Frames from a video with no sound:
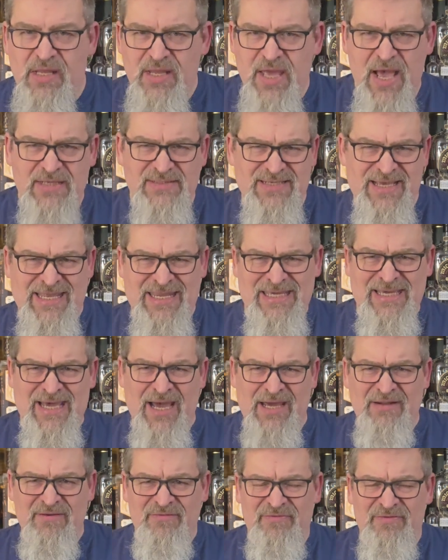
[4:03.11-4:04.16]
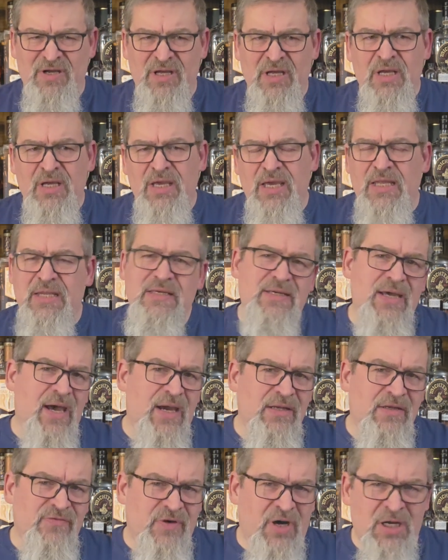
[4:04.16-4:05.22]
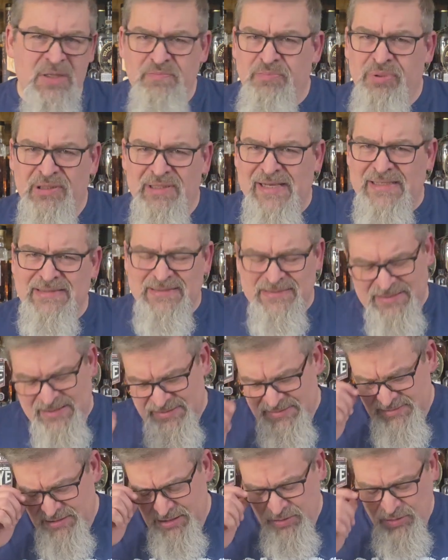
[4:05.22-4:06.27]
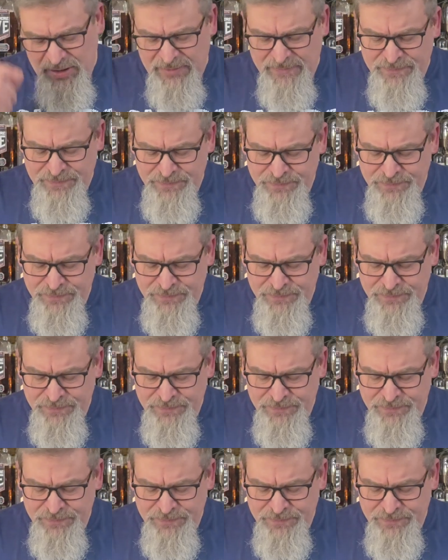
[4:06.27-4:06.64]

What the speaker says: has any kind of unpleasantness to it.